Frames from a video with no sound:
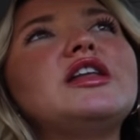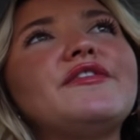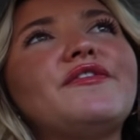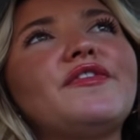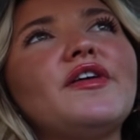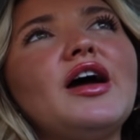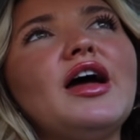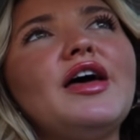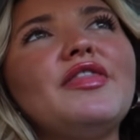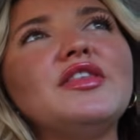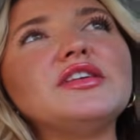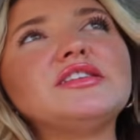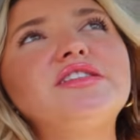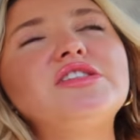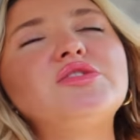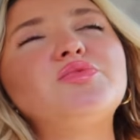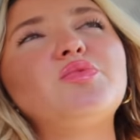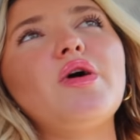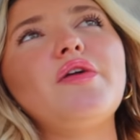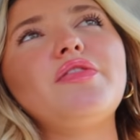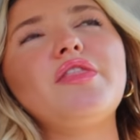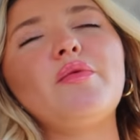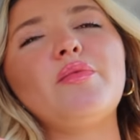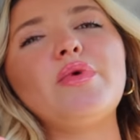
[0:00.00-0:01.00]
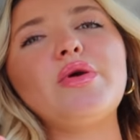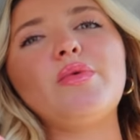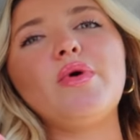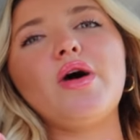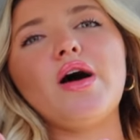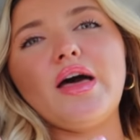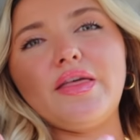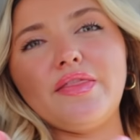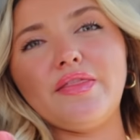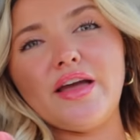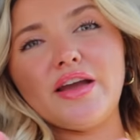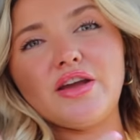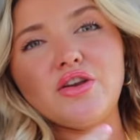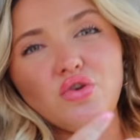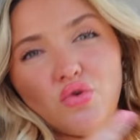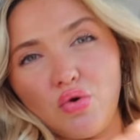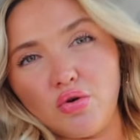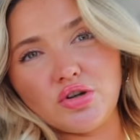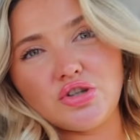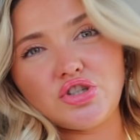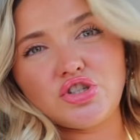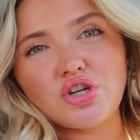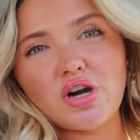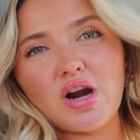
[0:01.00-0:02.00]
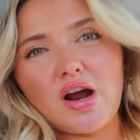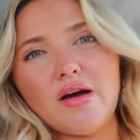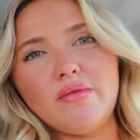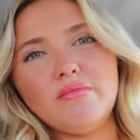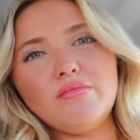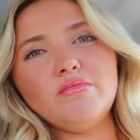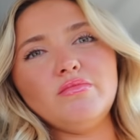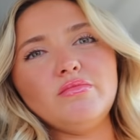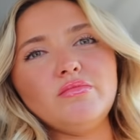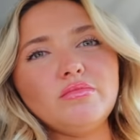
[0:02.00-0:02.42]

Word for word: different this is one that we want in like nordstrom